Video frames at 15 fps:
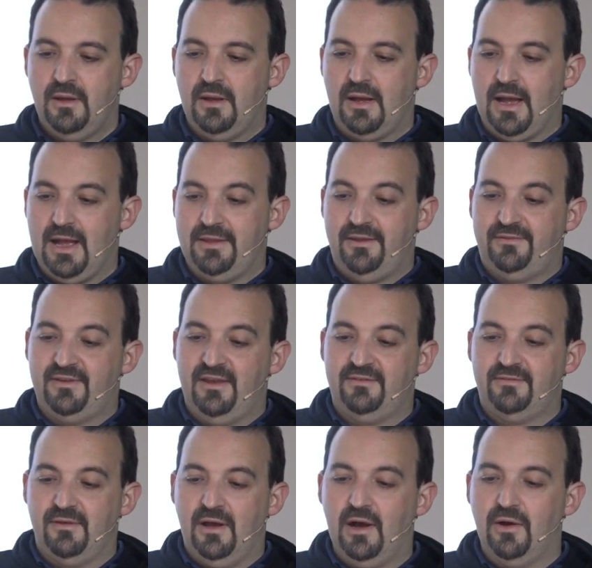And it
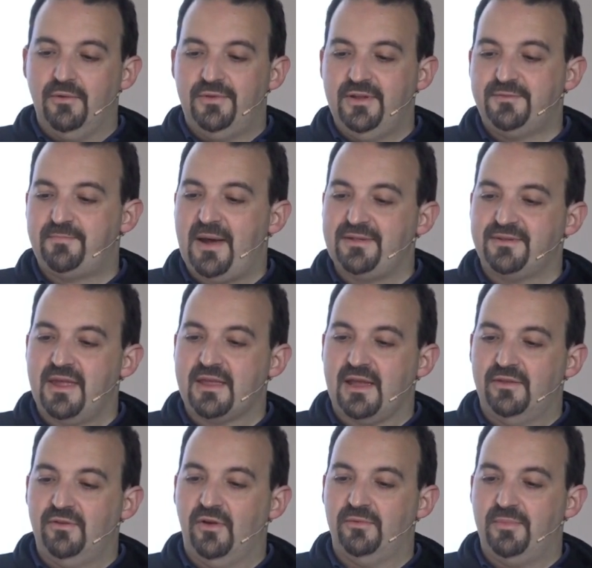says, oh, this passkey
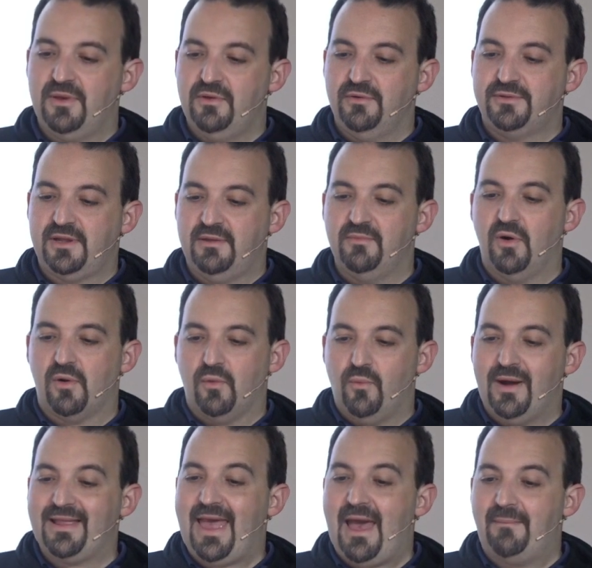cannot be used anymore.
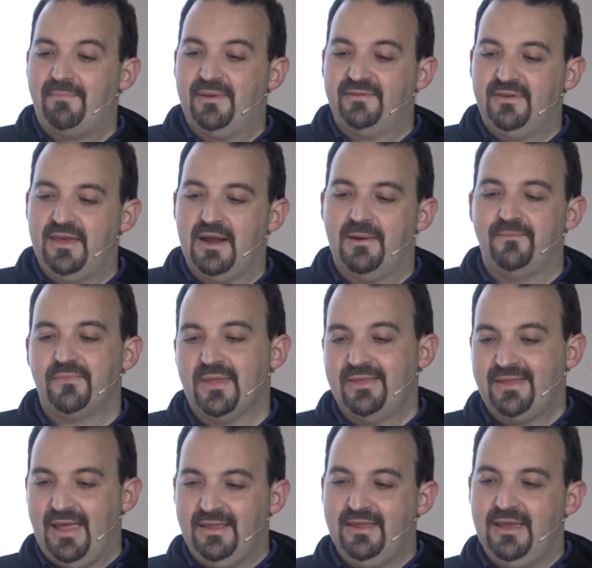What happens here?
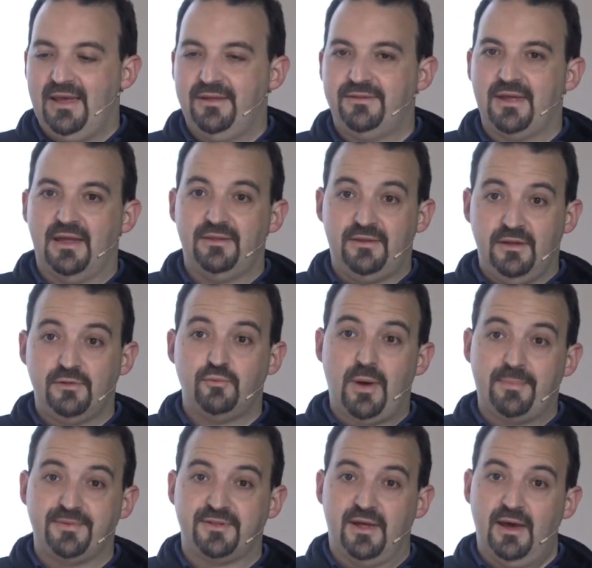The idea is that this
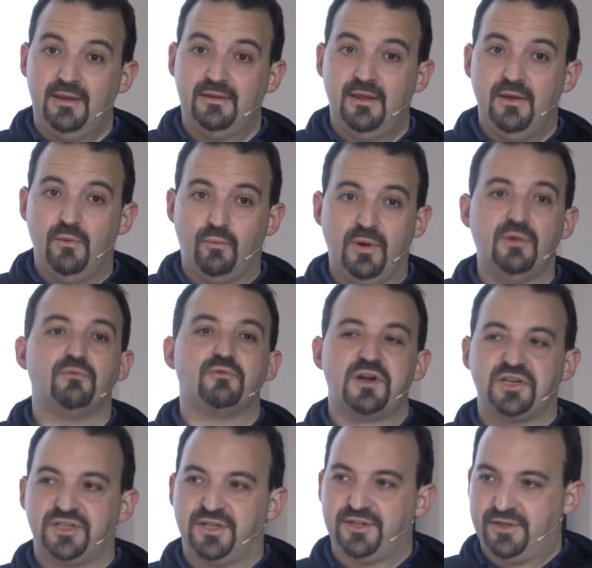website will
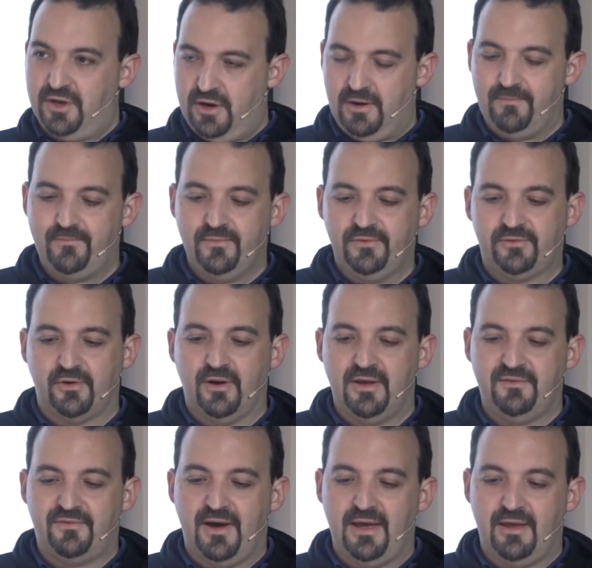register. So
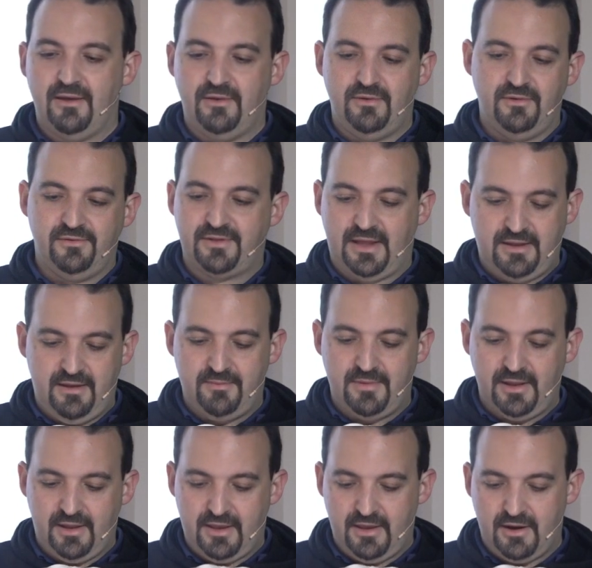if I use an email
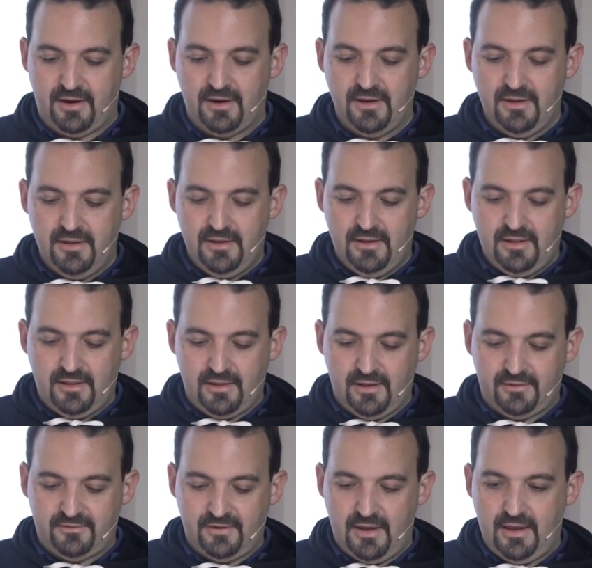here,
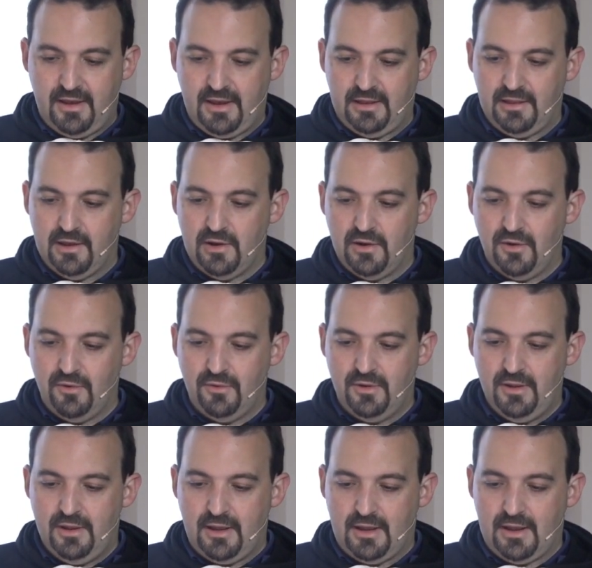let's say
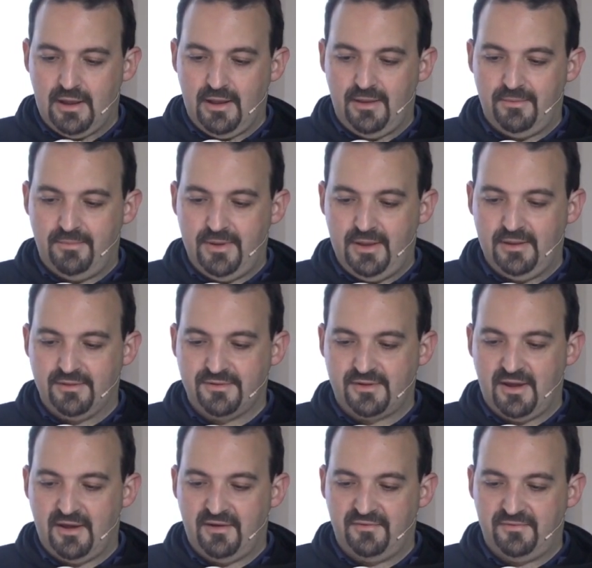
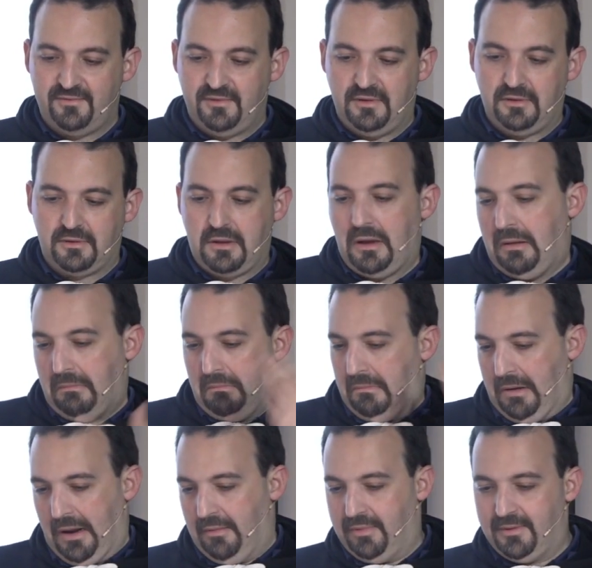hello@billstuff.com,
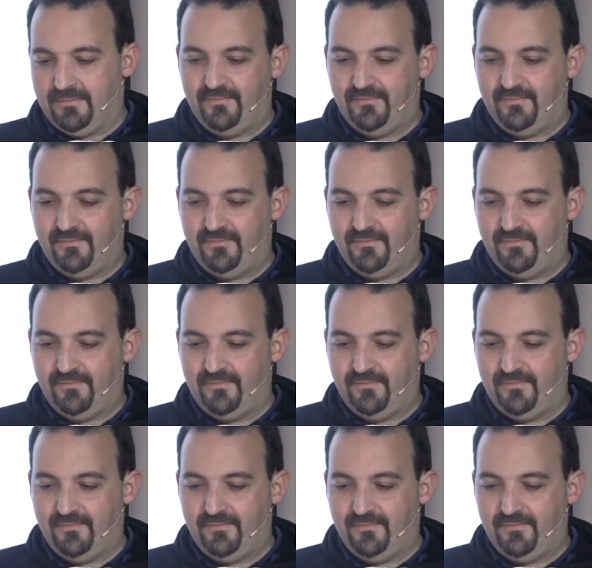wherever.